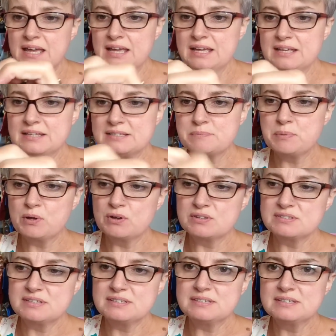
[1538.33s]
is,
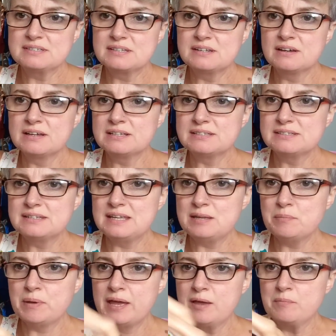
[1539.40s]
because this is a nice
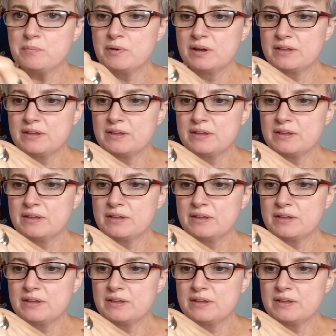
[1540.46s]
deep hem,